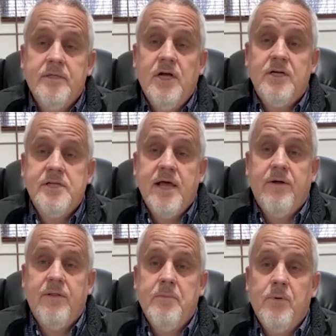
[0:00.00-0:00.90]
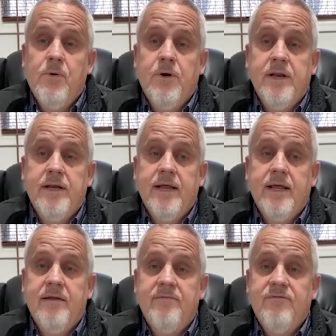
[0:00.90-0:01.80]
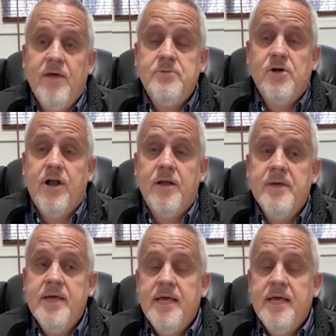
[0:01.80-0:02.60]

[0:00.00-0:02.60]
touchdown on the board, and and it flipped on him.